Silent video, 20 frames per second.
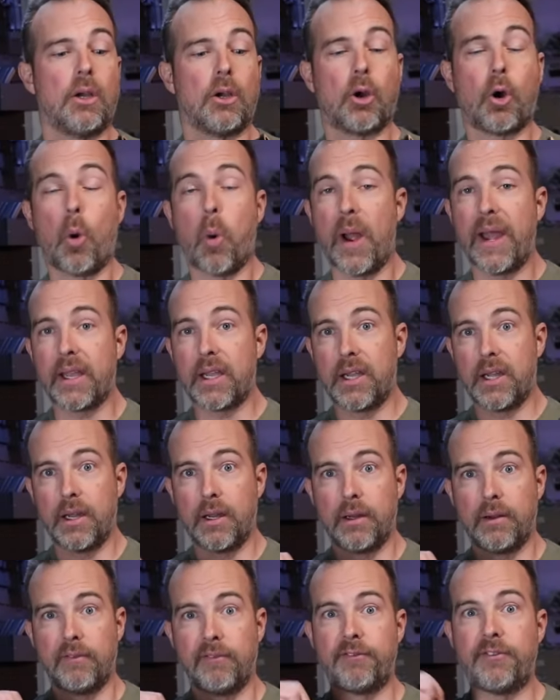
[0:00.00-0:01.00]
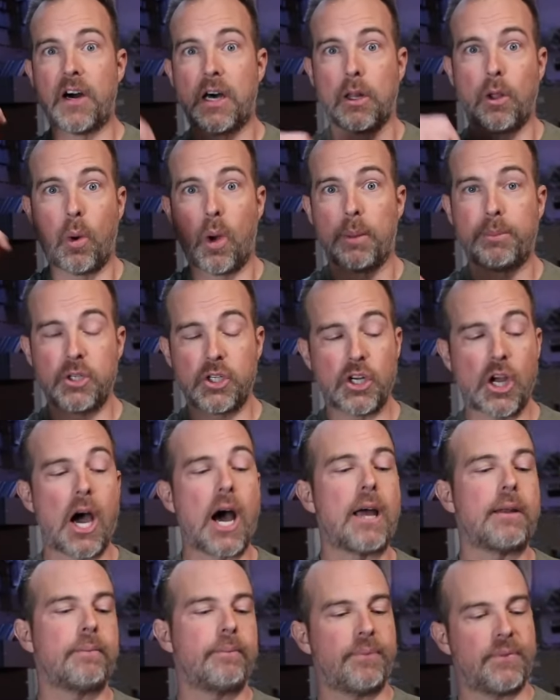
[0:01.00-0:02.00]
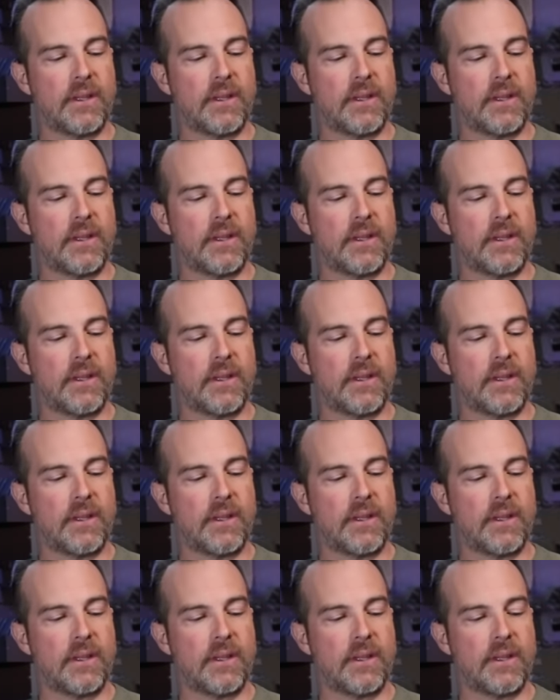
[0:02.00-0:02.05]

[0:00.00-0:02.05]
quick follow-up shot.